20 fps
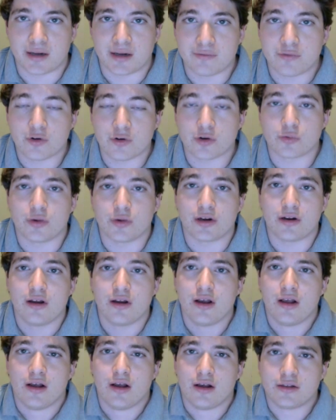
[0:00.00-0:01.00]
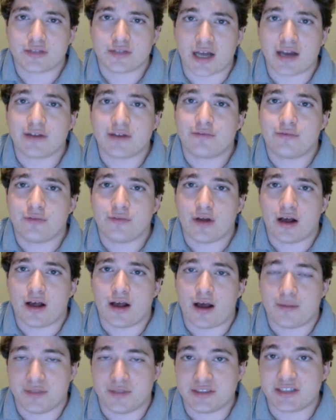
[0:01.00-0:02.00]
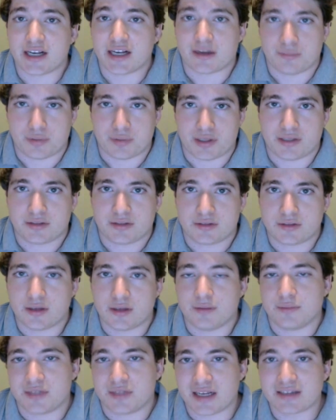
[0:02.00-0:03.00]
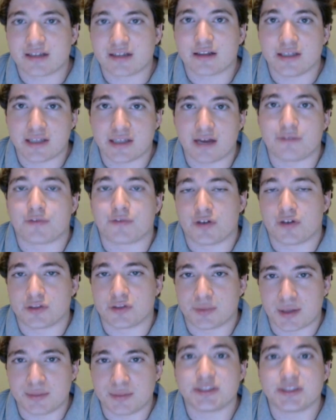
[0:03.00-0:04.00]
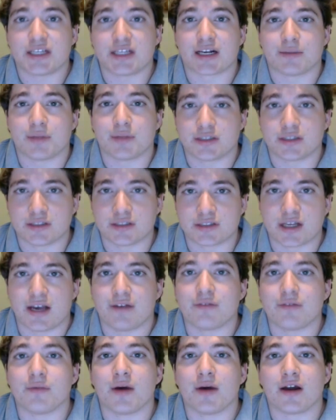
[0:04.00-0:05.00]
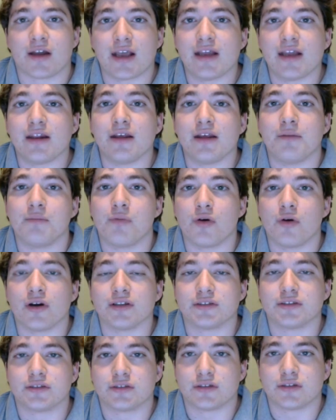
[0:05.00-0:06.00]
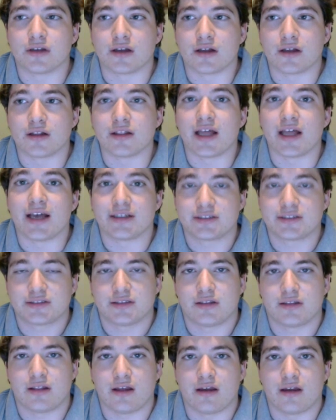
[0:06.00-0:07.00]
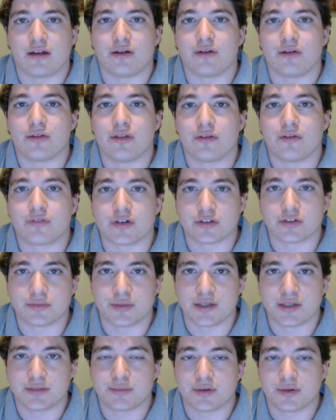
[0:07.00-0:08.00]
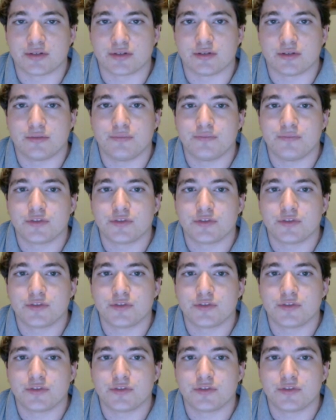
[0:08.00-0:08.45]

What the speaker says: I'm 4-1. Tied. I'm in second place. I'm technically tied for first, but I'm in second place because I have about 80 points less than the first place person.